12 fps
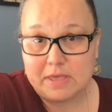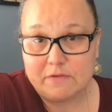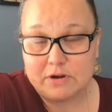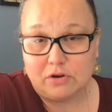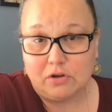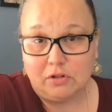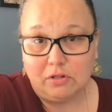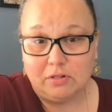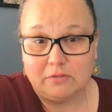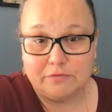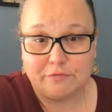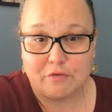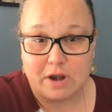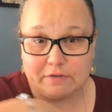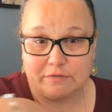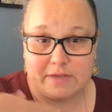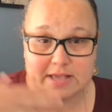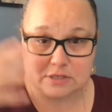pivotal
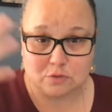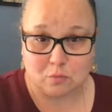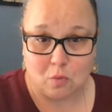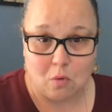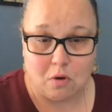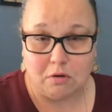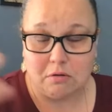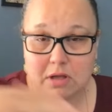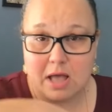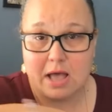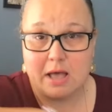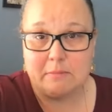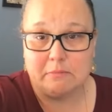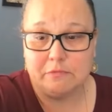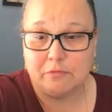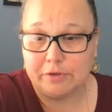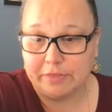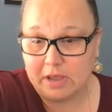front face role um,
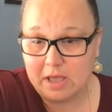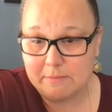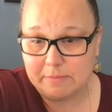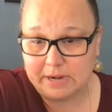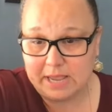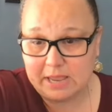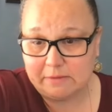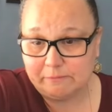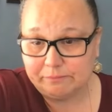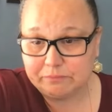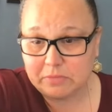for the company.